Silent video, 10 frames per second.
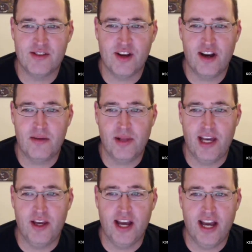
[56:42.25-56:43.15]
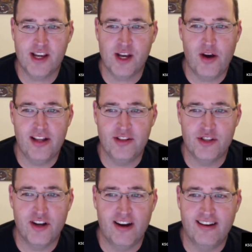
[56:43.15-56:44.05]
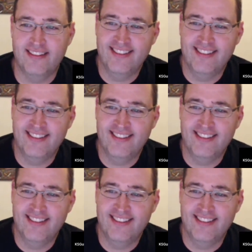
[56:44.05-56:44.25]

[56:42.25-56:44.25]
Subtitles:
Sorry, I'm late. You guys can go ahead and start.